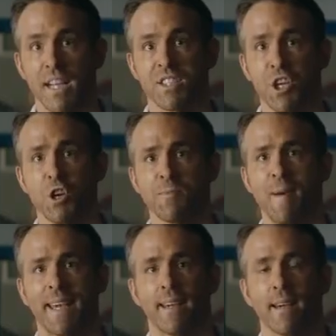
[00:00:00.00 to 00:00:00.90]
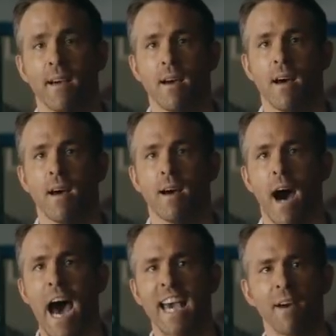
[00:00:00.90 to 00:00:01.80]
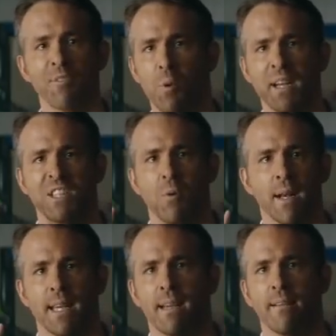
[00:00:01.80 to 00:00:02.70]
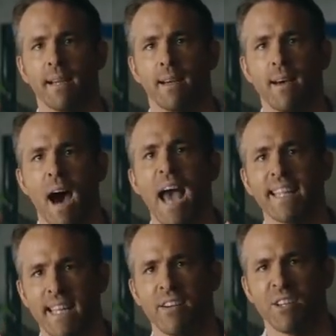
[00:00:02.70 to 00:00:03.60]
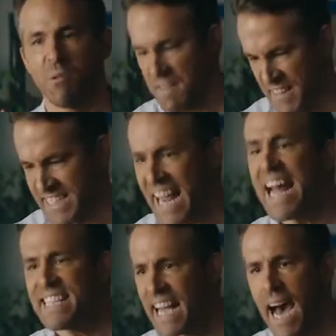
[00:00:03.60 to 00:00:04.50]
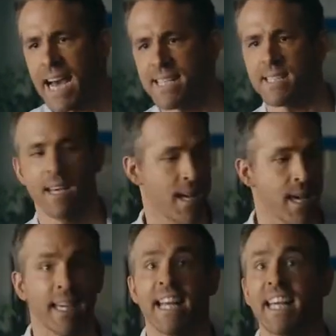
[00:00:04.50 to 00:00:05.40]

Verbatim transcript: Excuse me. I have 2020 hearing. I can hear you. The dead guys can